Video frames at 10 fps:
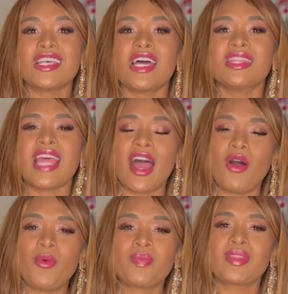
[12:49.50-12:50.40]
Now,
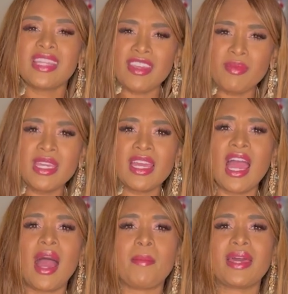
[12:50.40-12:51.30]
leave me a
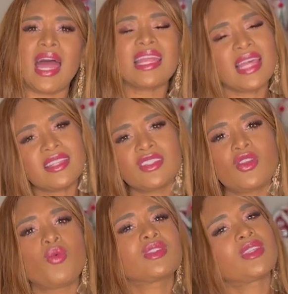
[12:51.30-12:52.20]
comment. I'd like to know
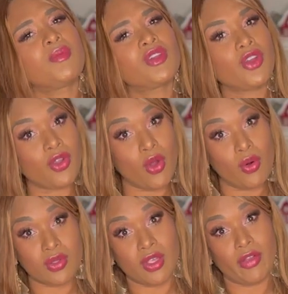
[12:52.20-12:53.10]
what some of your
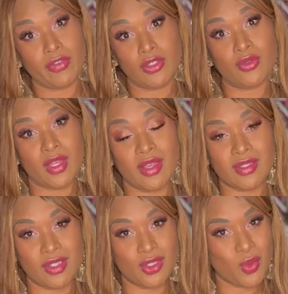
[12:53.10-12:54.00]
goals are for
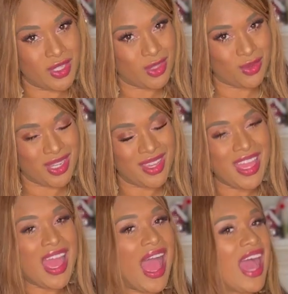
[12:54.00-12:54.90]
2023.
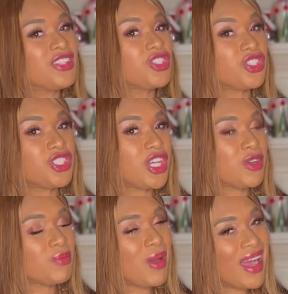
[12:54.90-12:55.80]
I just
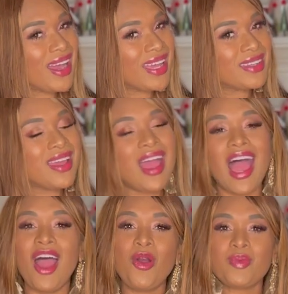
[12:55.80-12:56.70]
shared mine.
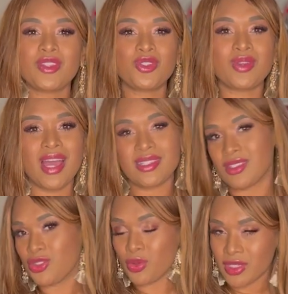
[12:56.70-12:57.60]
I hope that you guys
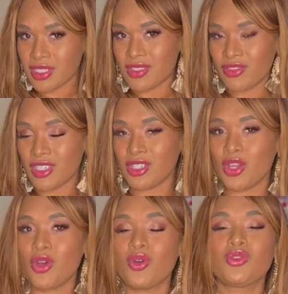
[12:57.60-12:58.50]
enjoyed this
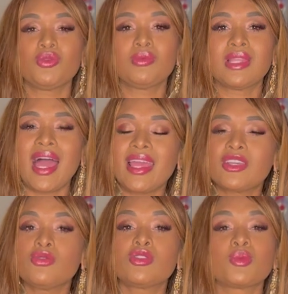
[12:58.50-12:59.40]
video.
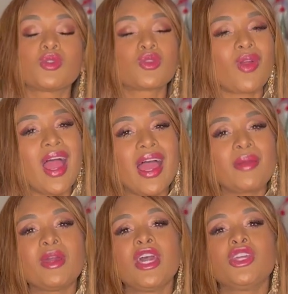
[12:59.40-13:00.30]
You subscribe,
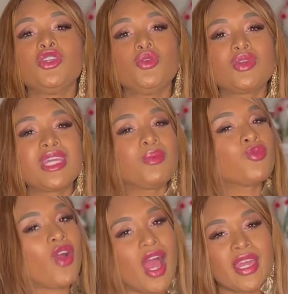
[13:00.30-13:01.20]
you keep
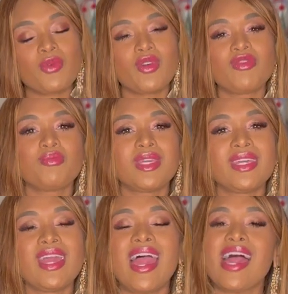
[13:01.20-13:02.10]
rocking with
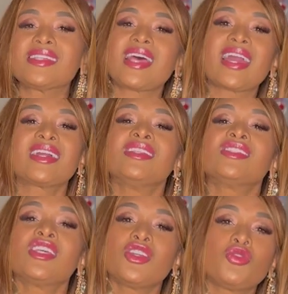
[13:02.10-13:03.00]
me as I
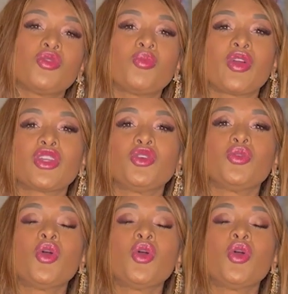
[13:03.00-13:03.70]
continue to bring you